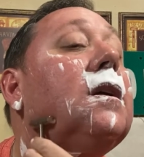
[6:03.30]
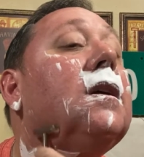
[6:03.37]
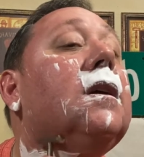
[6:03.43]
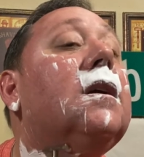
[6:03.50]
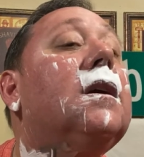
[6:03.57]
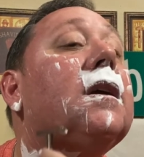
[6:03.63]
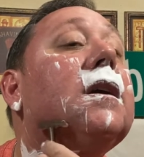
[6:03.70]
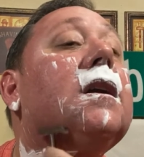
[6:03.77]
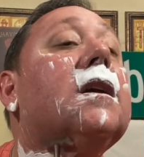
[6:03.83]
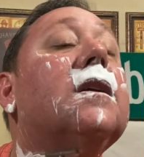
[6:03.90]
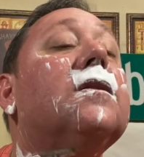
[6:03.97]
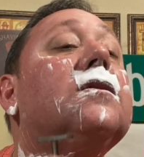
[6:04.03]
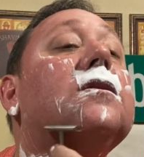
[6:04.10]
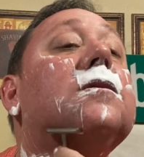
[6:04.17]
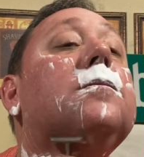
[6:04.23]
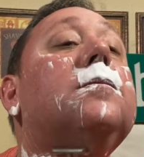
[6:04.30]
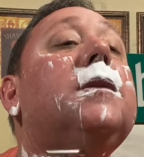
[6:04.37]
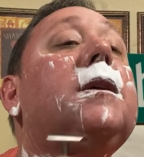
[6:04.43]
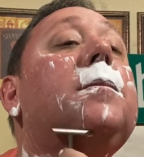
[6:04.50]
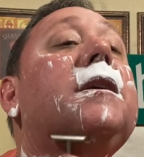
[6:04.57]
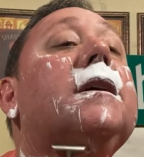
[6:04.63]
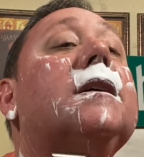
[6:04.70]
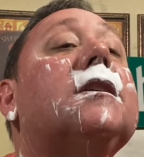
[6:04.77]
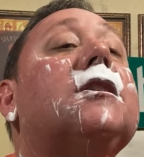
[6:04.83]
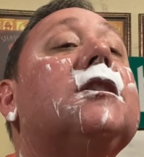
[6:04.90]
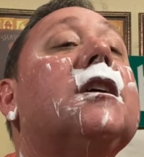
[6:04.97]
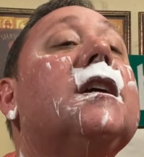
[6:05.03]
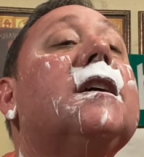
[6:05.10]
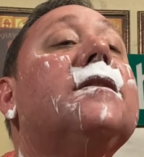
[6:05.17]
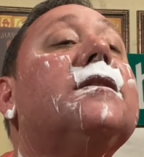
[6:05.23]
it gives BBS
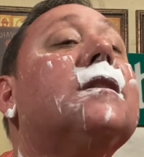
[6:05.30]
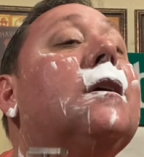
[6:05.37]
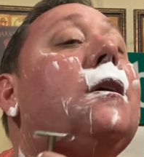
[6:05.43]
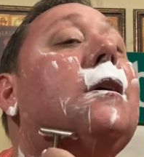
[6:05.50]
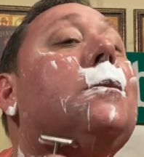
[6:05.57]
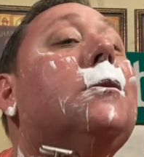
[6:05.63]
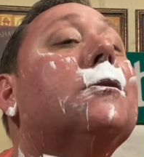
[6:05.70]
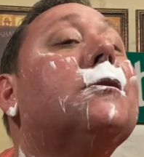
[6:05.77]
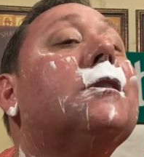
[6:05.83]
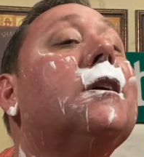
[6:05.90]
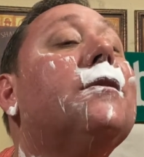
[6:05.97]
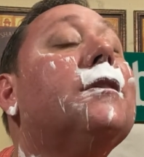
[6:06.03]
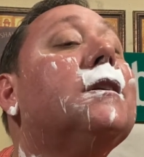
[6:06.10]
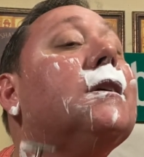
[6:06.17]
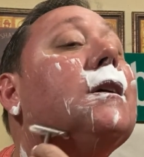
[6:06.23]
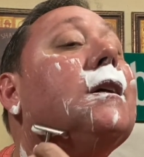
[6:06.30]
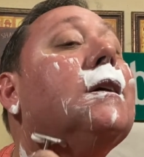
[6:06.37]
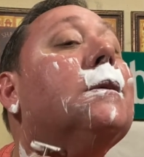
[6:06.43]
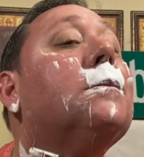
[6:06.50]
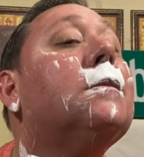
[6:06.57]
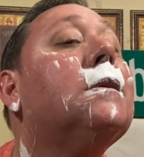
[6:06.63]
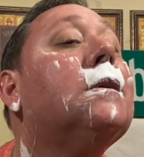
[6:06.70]
shaves almost every time.